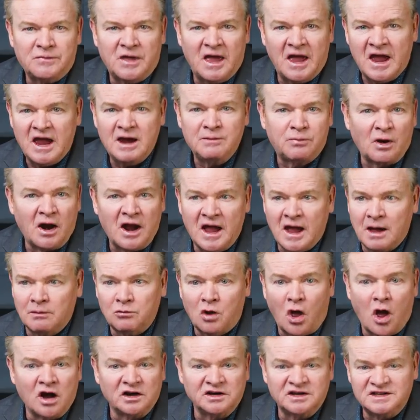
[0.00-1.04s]
"Abraham
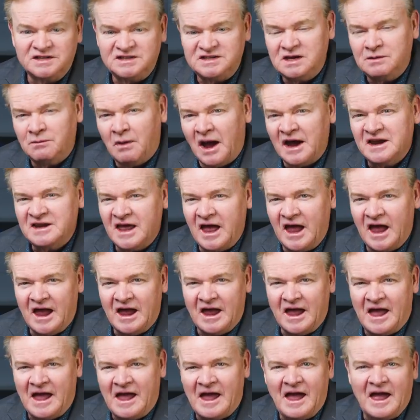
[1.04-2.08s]
longed to see my
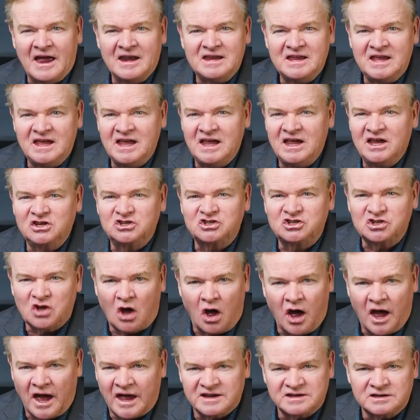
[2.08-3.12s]
day and he
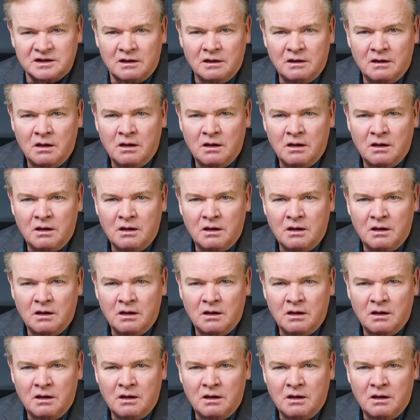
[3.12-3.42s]
saw it.